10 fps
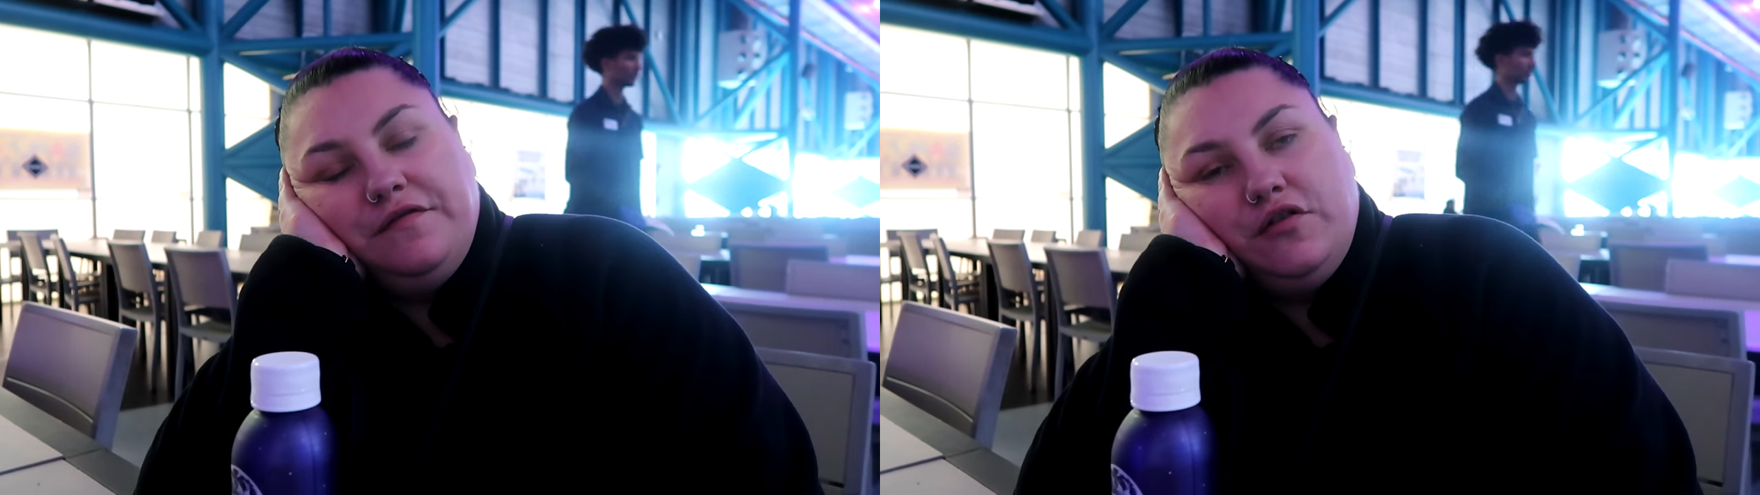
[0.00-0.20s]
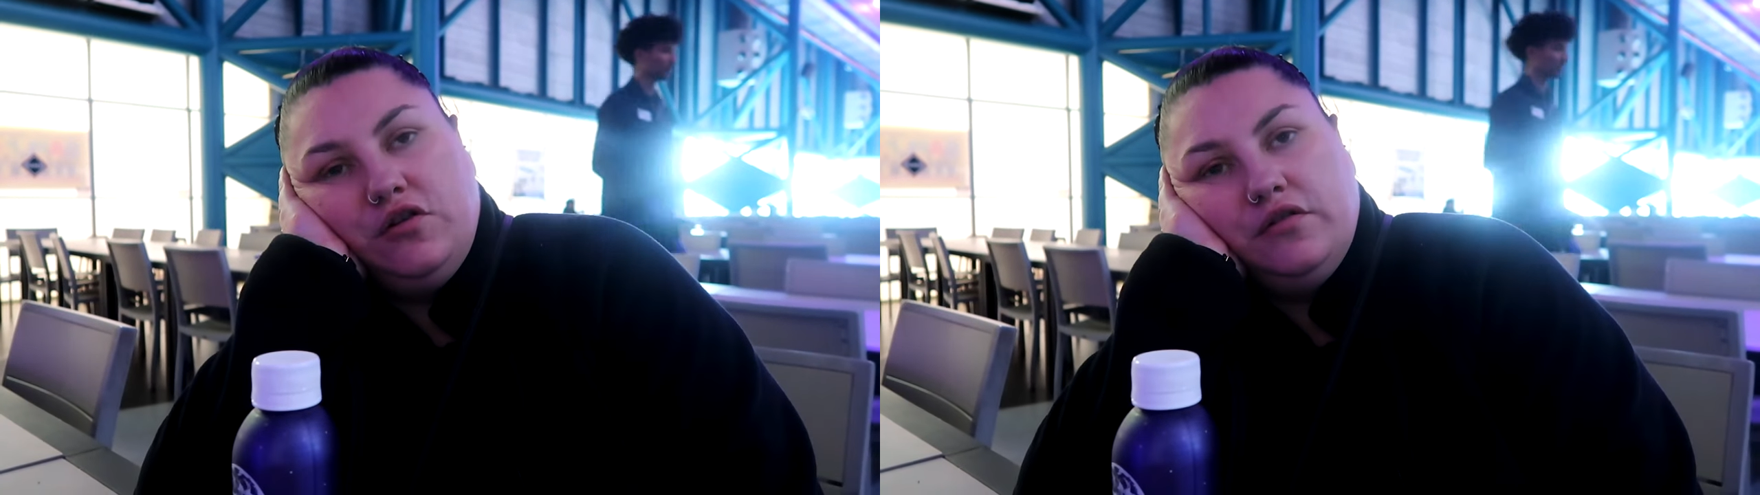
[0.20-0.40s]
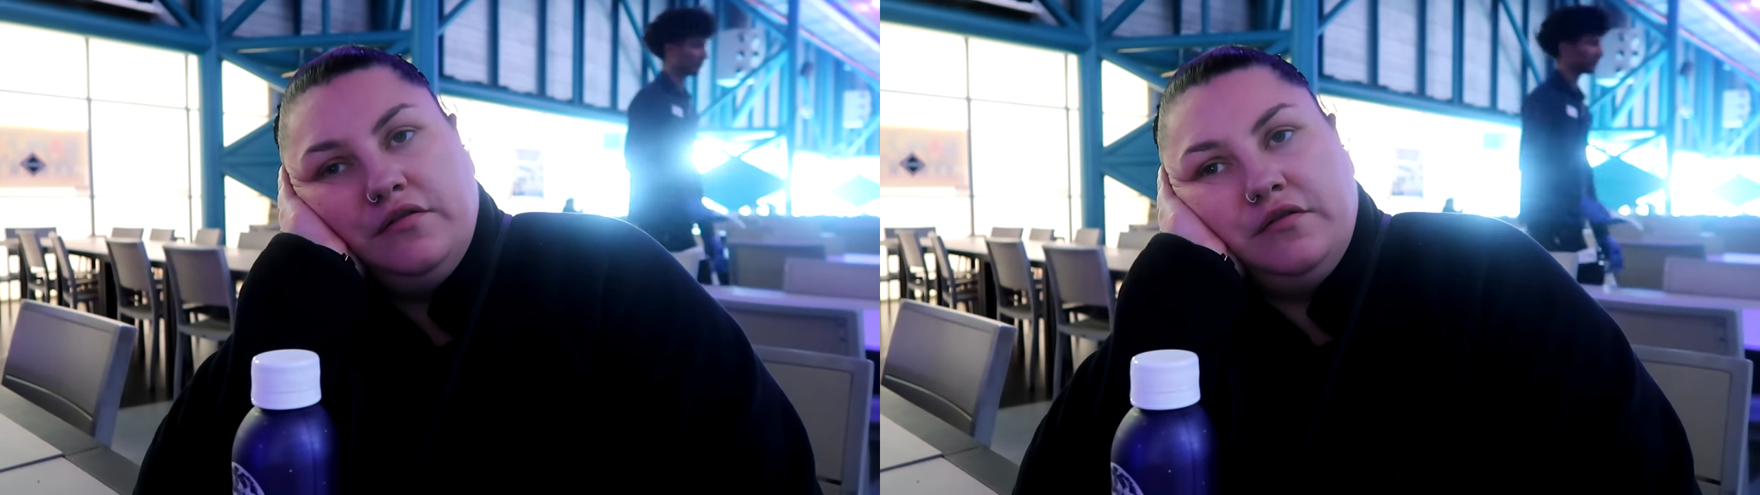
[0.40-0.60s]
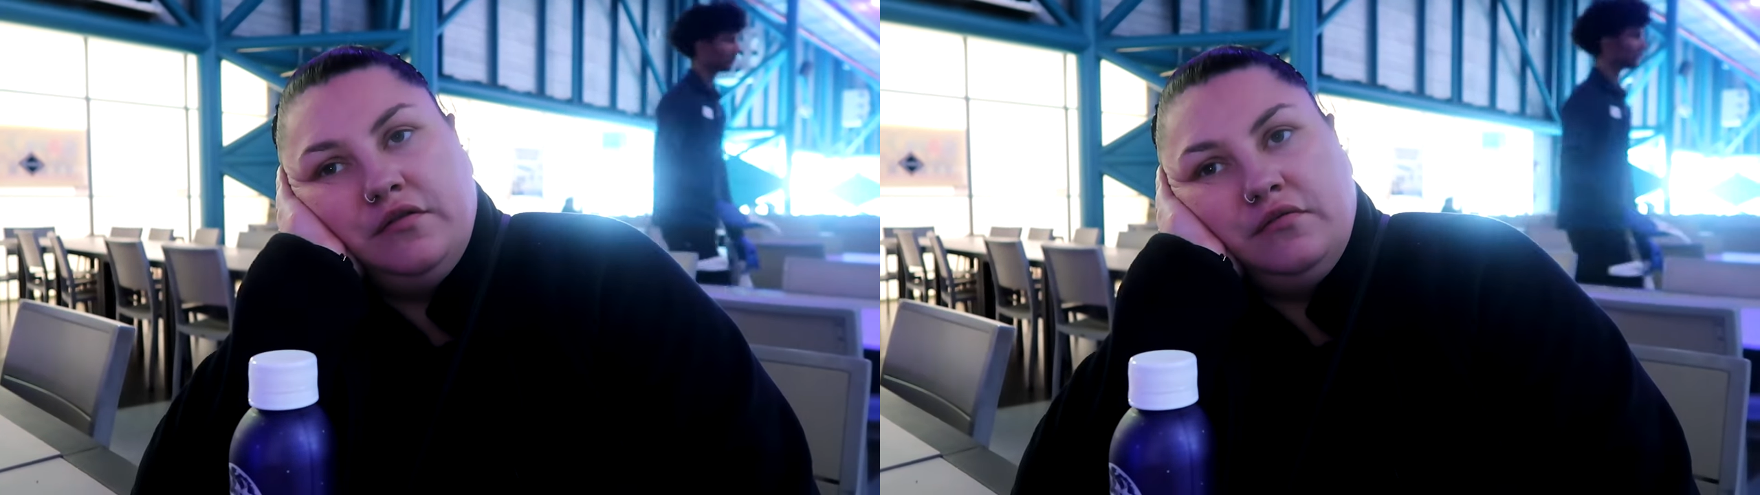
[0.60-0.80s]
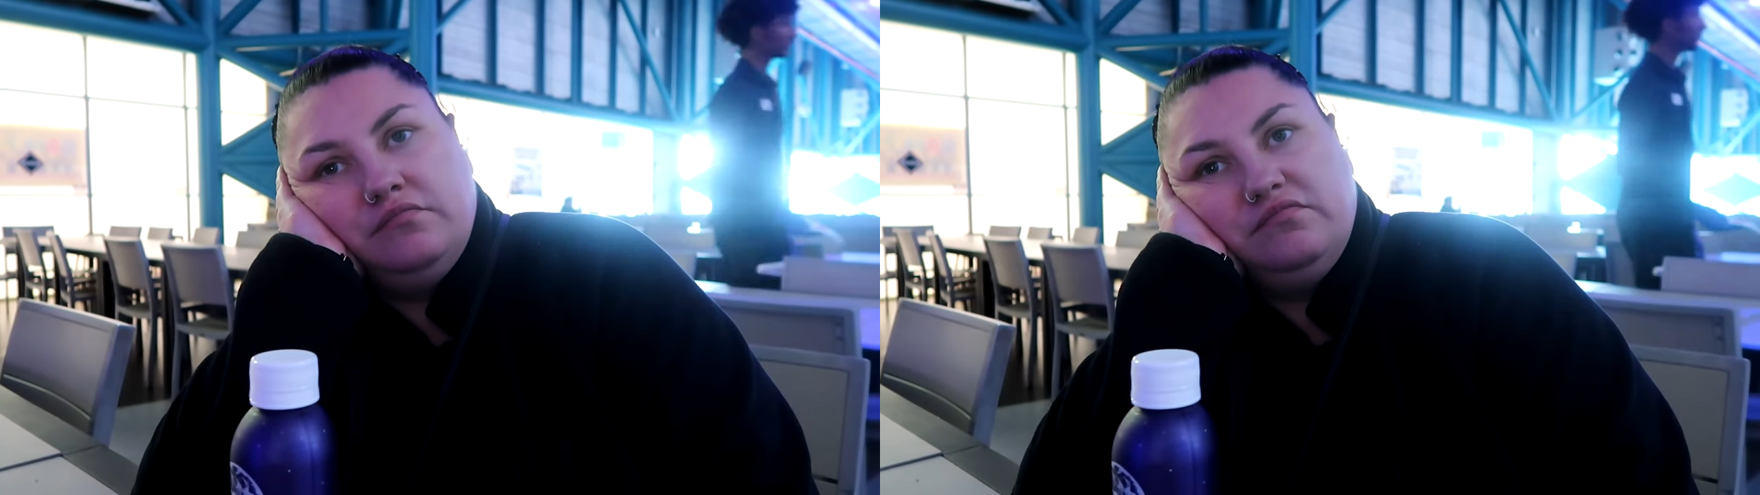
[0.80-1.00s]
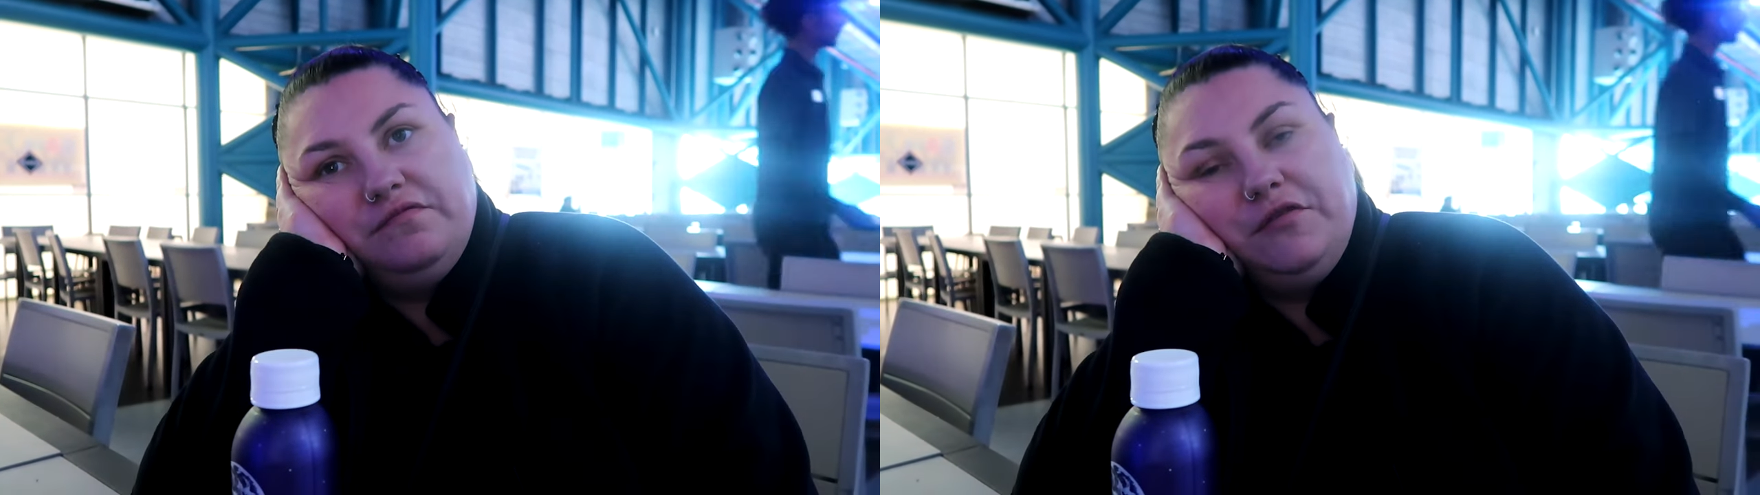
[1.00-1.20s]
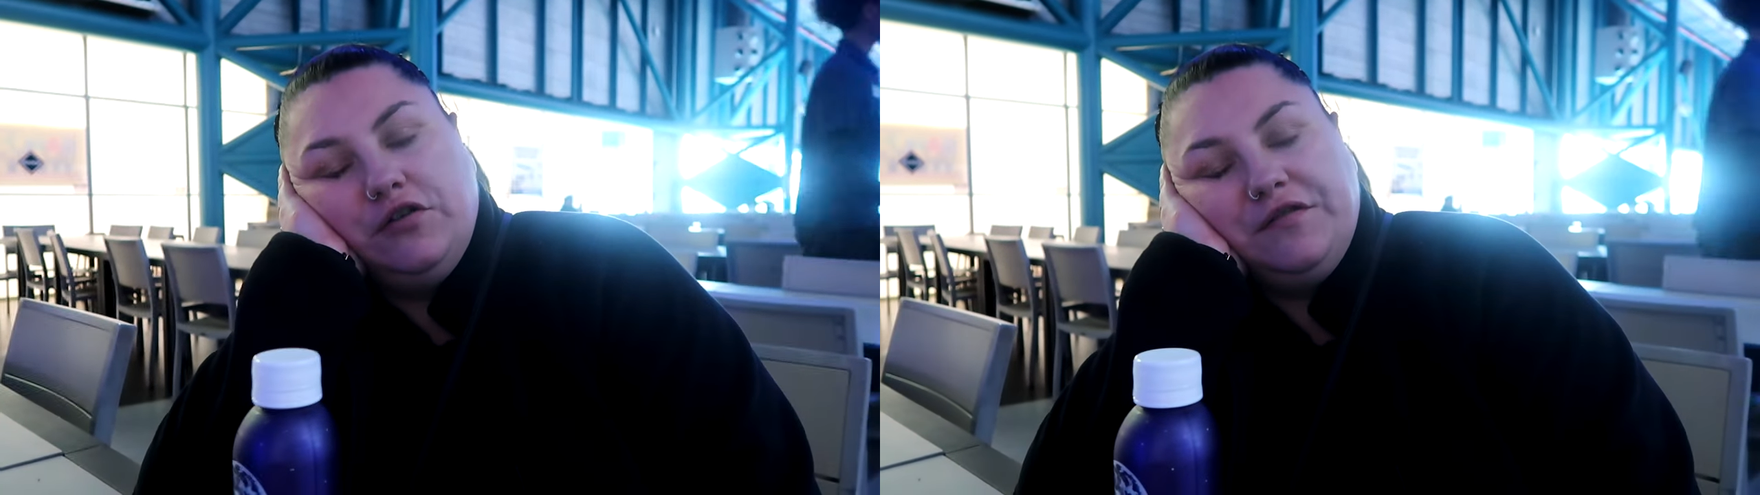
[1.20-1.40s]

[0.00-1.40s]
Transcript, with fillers: four and four